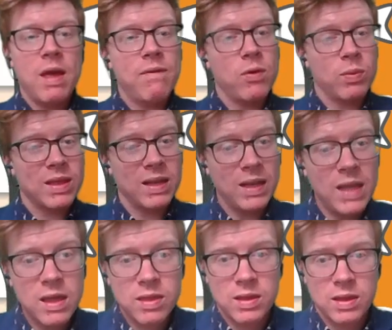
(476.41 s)
If it was
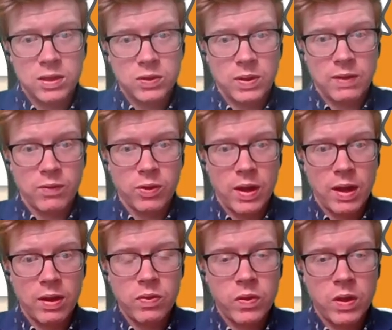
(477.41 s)
less than 24
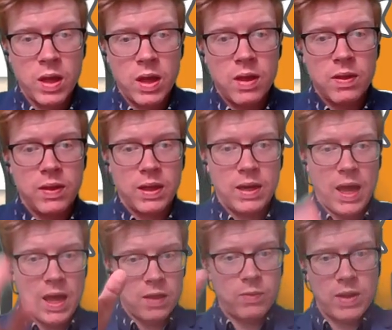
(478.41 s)
hours, then
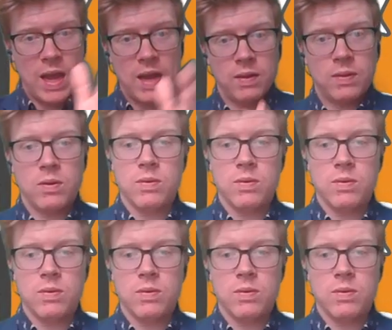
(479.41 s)
as we added